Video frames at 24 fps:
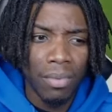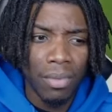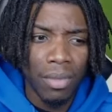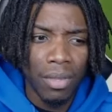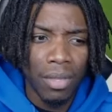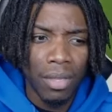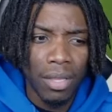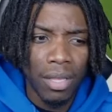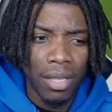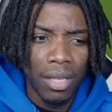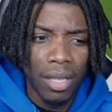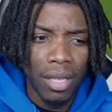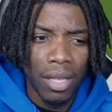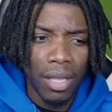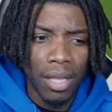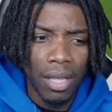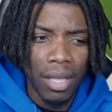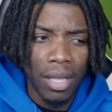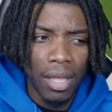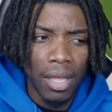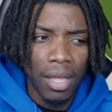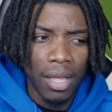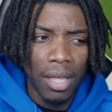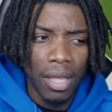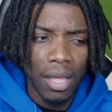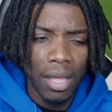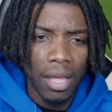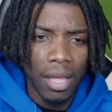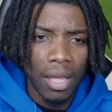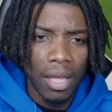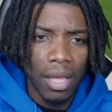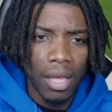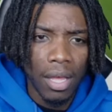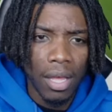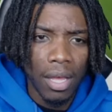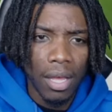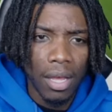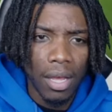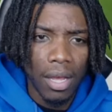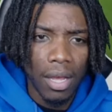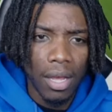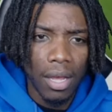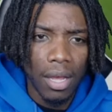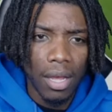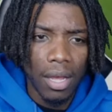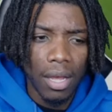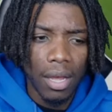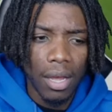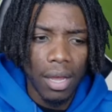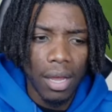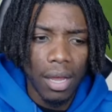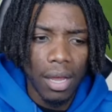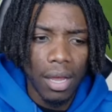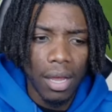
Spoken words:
(no one is talking)